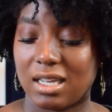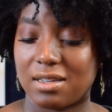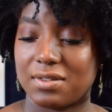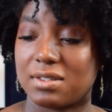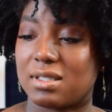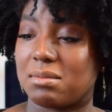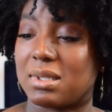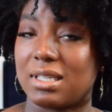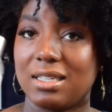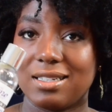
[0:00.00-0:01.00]
I've used up
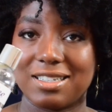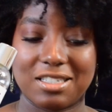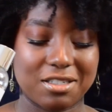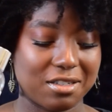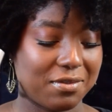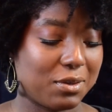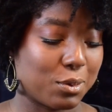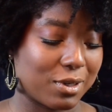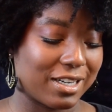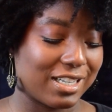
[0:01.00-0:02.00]
the conditioner, of
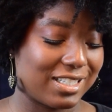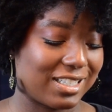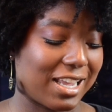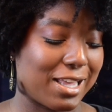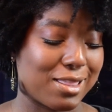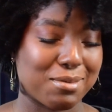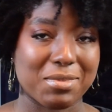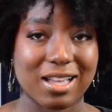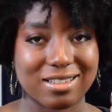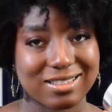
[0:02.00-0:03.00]
course, and the
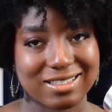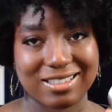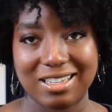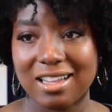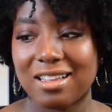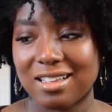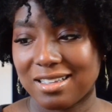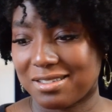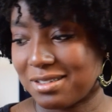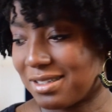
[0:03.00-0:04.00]
mask.
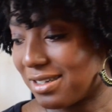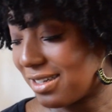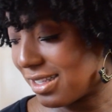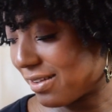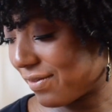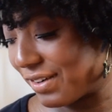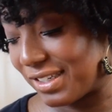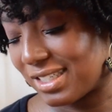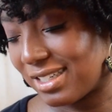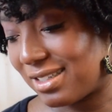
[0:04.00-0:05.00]
Use it all up
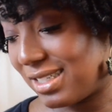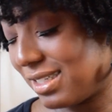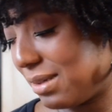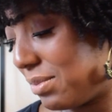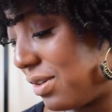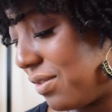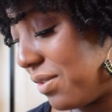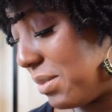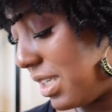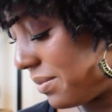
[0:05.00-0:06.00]
first. That's typical
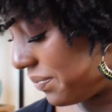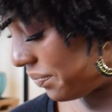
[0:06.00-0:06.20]
for me.